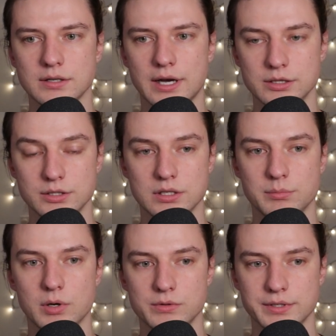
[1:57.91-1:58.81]
I learned
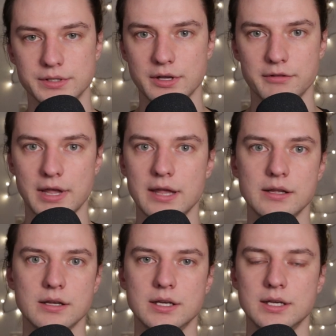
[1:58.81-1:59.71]
about the Glove
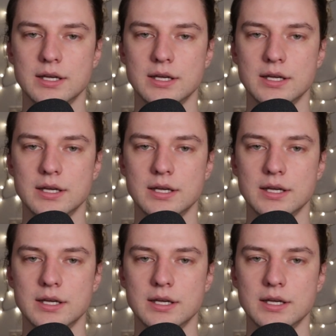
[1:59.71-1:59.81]
80.